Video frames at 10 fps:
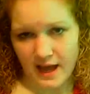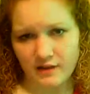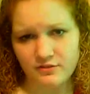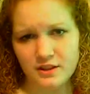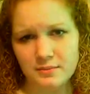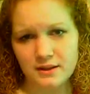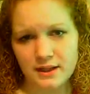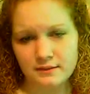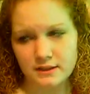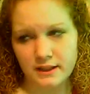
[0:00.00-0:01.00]
I've really been
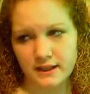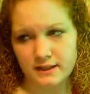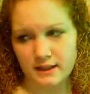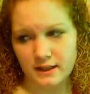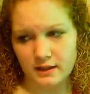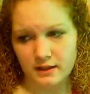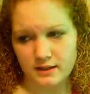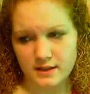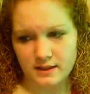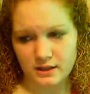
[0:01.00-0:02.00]
loving like
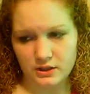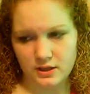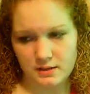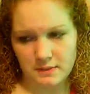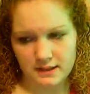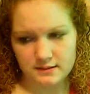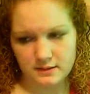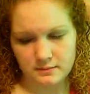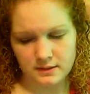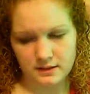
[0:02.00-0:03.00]
I think Goody makes
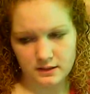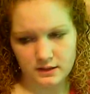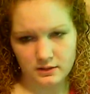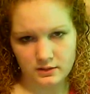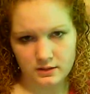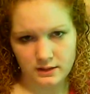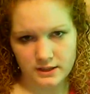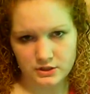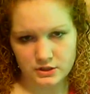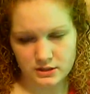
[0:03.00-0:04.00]
them, but the color
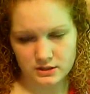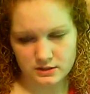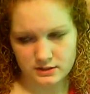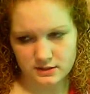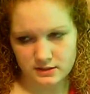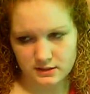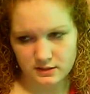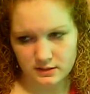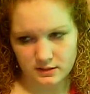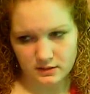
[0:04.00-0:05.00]
collections,
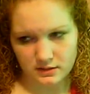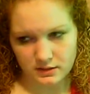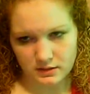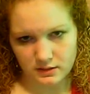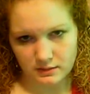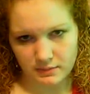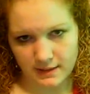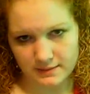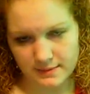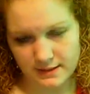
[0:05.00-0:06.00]
the
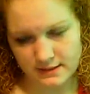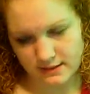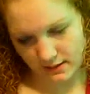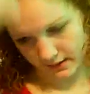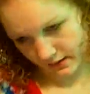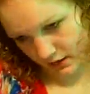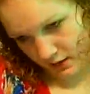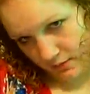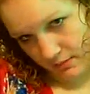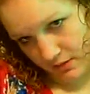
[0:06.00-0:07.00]
bobby pins, like, and you
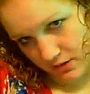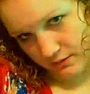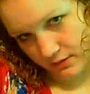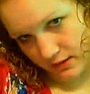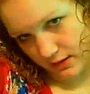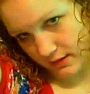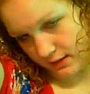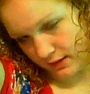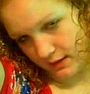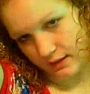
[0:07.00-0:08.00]
can buy a bunch of different things
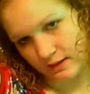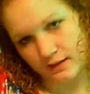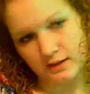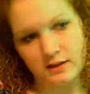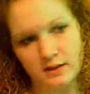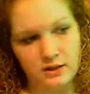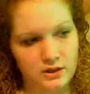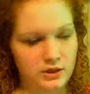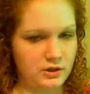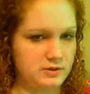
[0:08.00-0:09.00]
like in
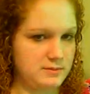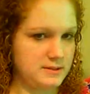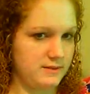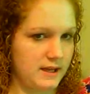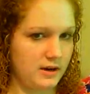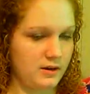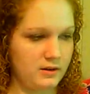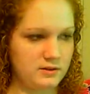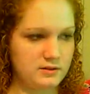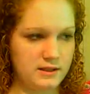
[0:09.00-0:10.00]
your specific hair
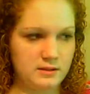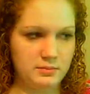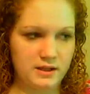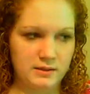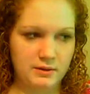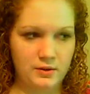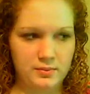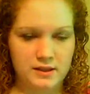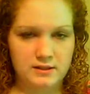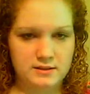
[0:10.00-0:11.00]
color, so like the blonde bobby
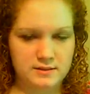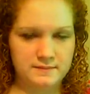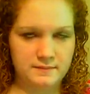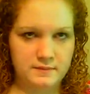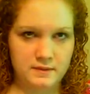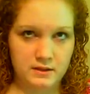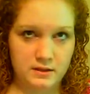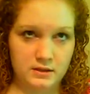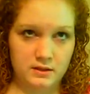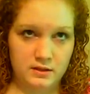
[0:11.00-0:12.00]
pins.
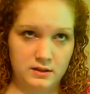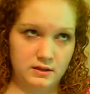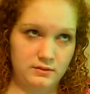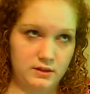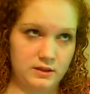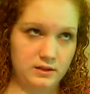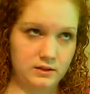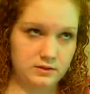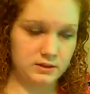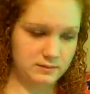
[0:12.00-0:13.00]
I really like those,